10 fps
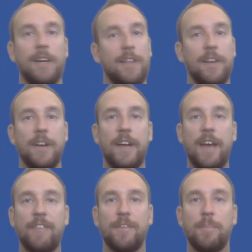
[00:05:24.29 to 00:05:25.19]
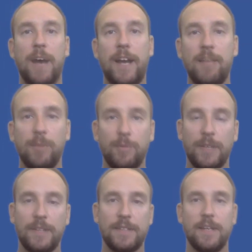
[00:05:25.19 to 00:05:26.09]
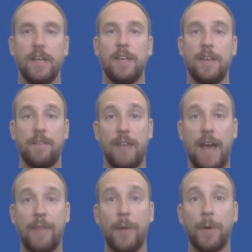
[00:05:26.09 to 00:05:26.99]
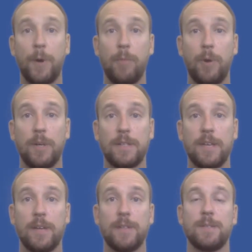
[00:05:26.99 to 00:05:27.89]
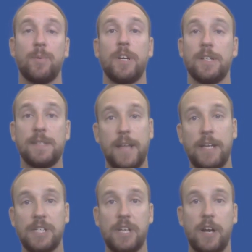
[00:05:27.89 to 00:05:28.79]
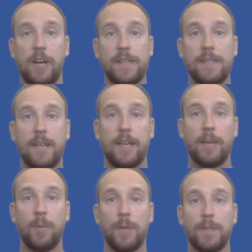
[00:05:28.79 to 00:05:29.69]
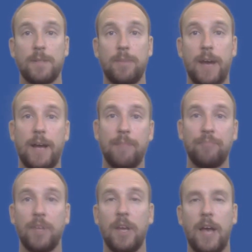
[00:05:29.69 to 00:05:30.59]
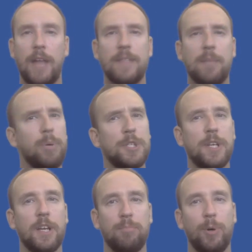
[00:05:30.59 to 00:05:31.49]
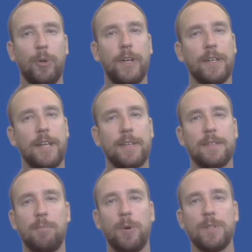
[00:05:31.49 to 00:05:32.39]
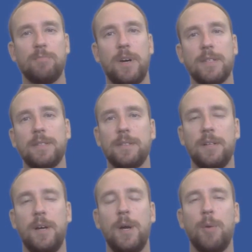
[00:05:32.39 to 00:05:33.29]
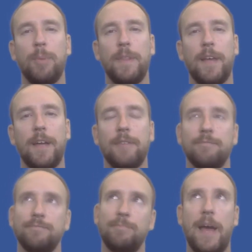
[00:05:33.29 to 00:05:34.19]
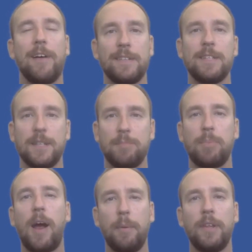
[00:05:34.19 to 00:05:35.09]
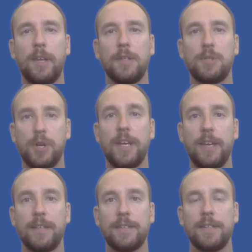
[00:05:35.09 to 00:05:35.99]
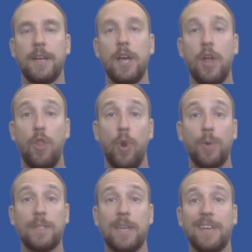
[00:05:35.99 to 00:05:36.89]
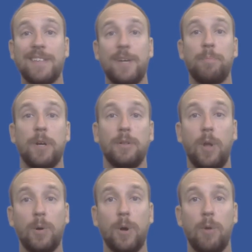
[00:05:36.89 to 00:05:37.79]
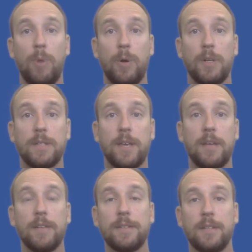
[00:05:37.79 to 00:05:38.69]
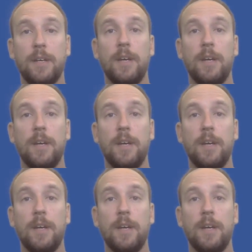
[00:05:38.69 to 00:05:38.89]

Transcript: There you have it for body movements. You have non-locomotor skills where you're stationary, staying in one spot. I'd say pushing and pulling takes the most muscle, but then balancing is probably the trickiest. Those skills help your locomotor skills.